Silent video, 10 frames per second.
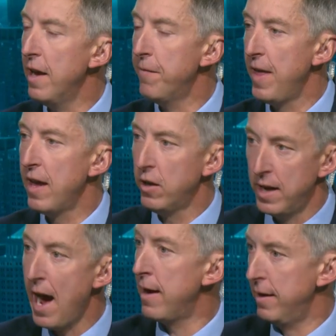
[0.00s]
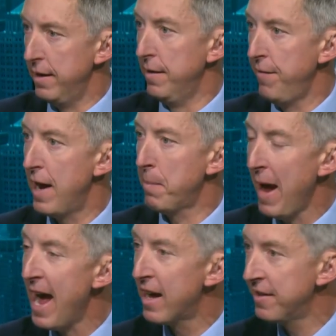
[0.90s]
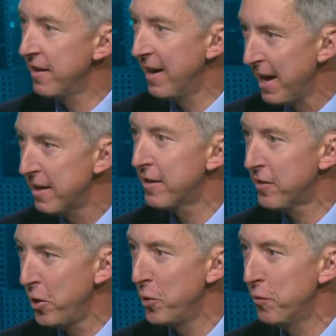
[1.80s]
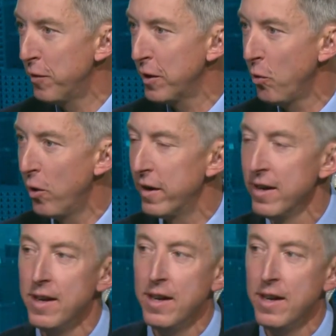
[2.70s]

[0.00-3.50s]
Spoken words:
if they cannot, in fact, pass an ethics code for the court?